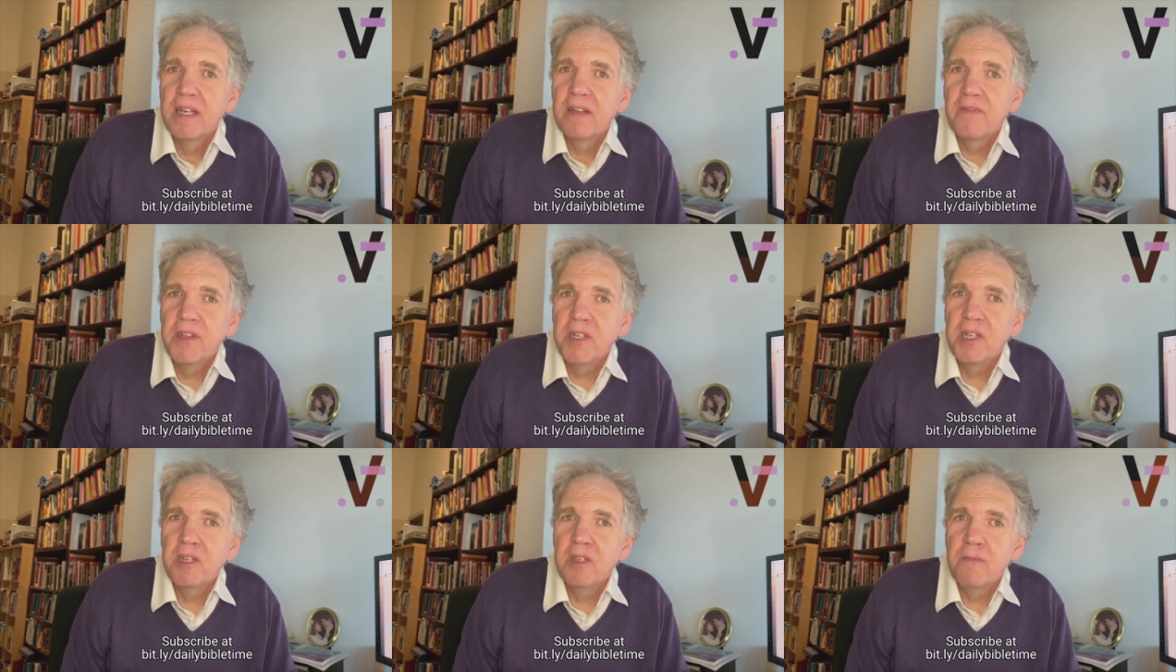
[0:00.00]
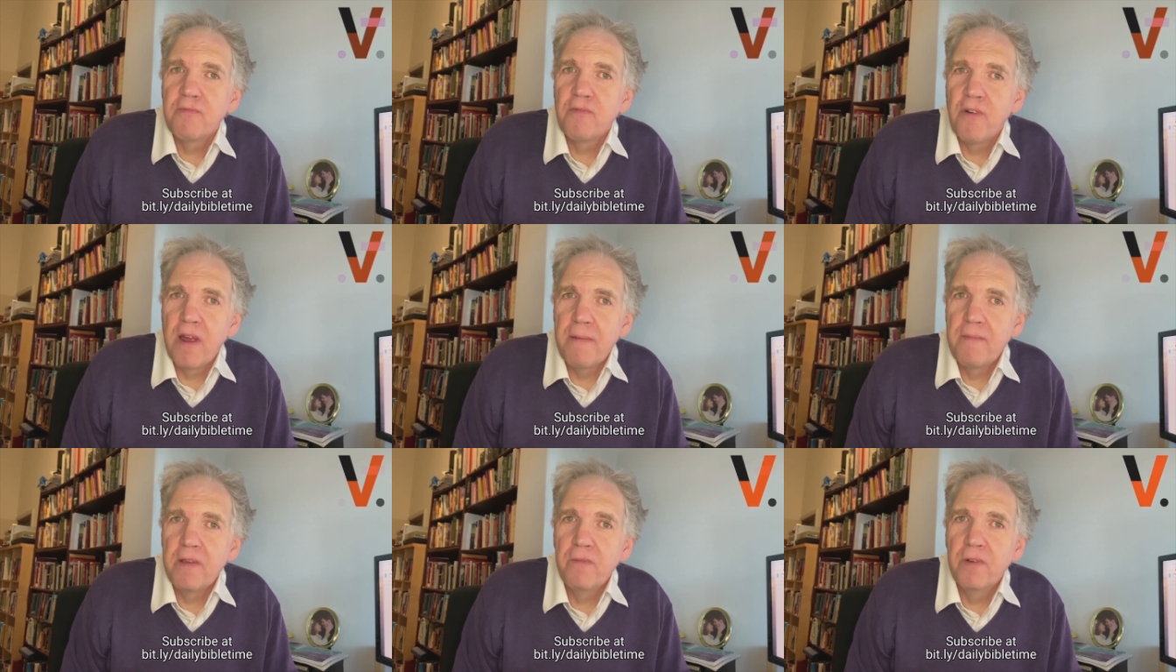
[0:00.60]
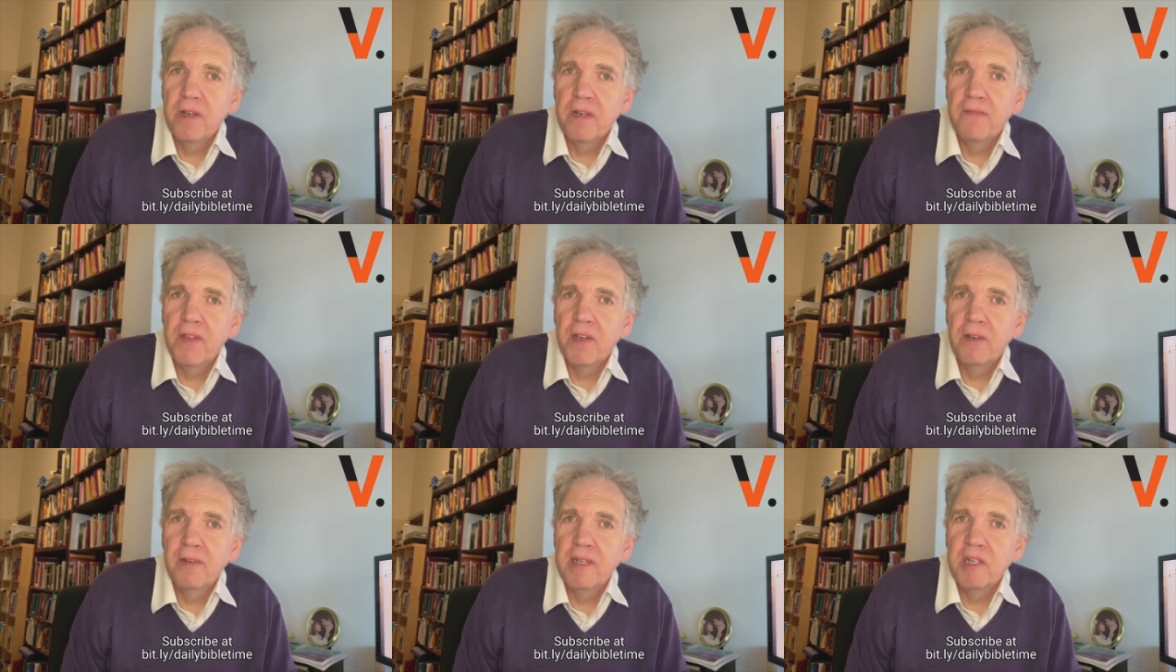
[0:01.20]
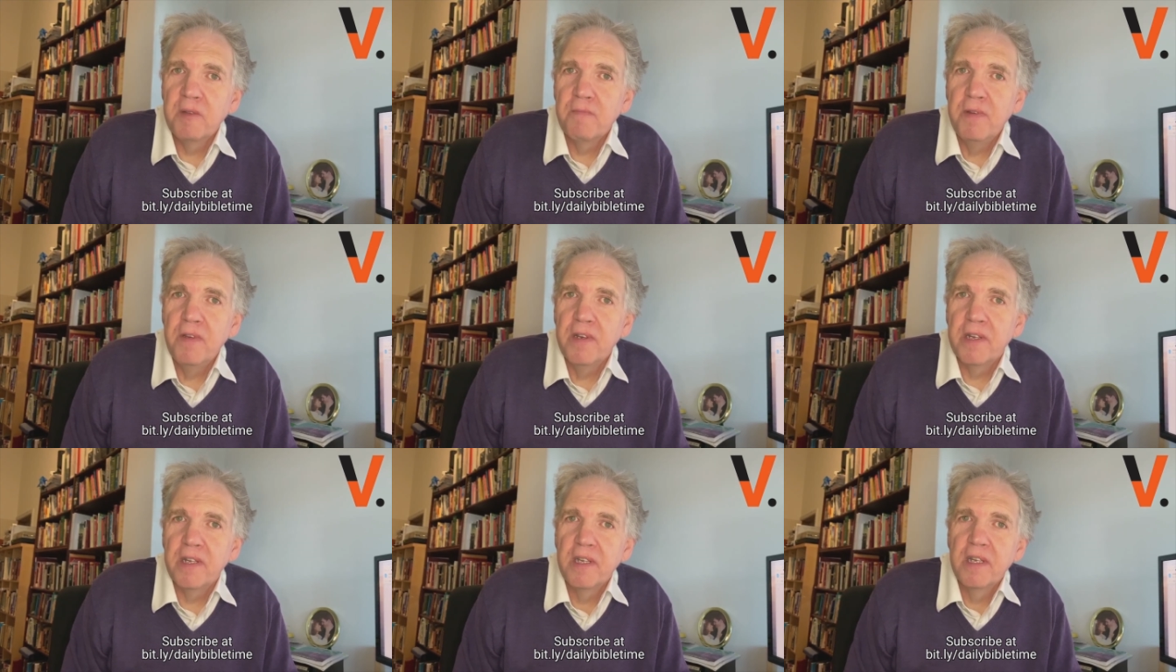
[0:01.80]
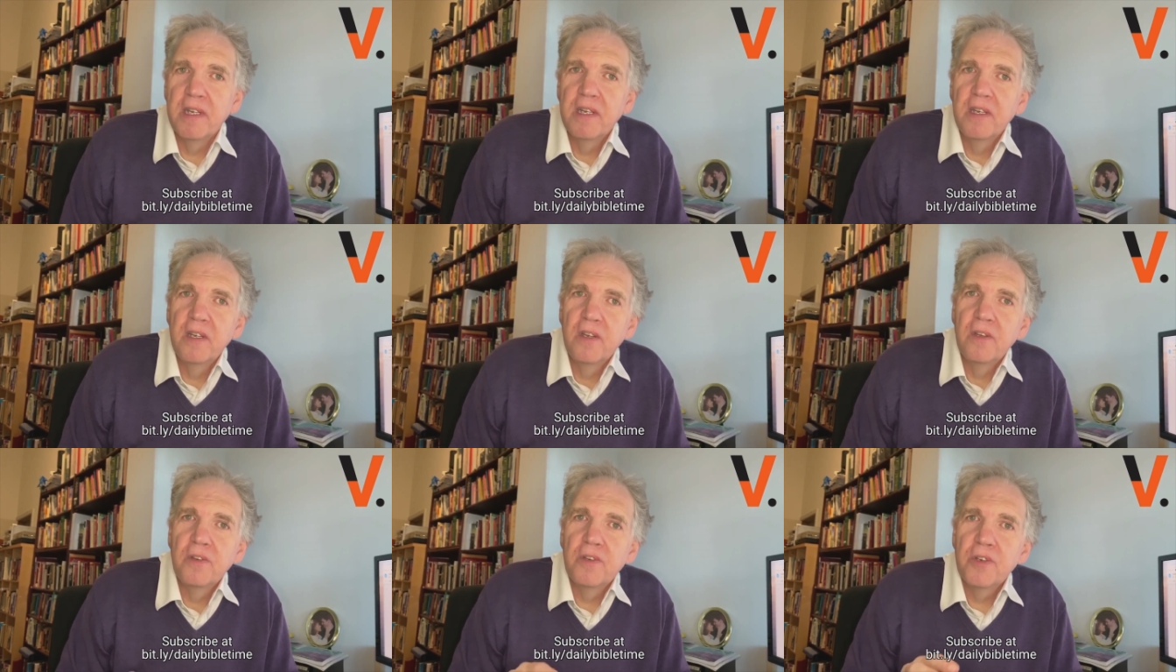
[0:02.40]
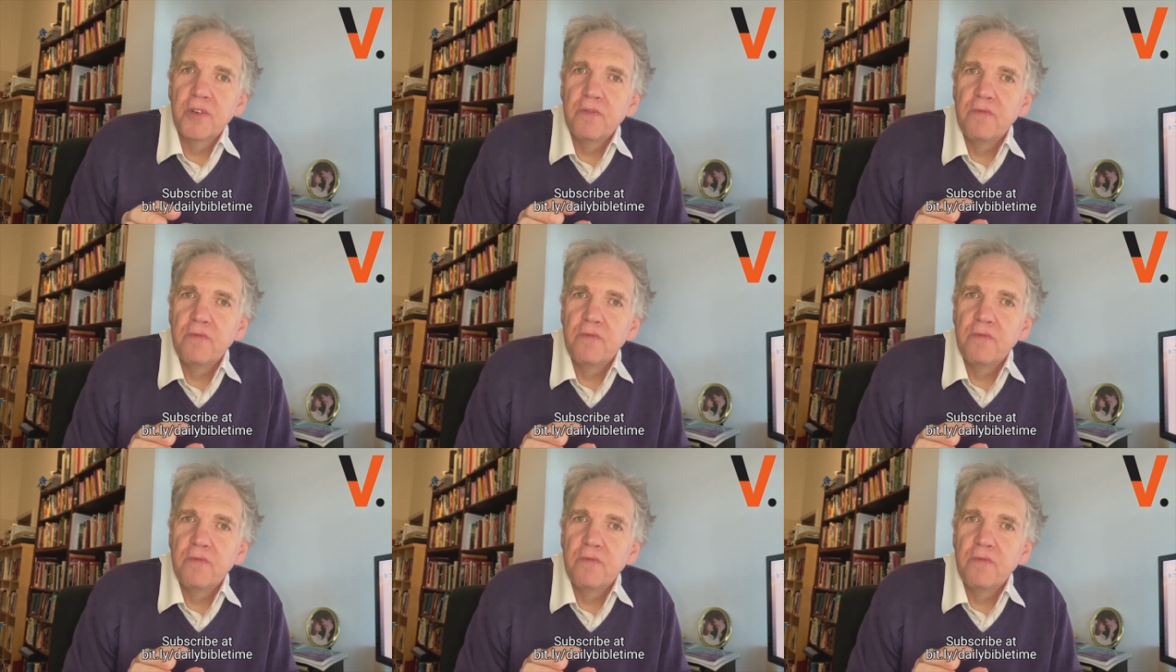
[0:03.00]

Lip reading: This is the primary work of the Holy Spirit, to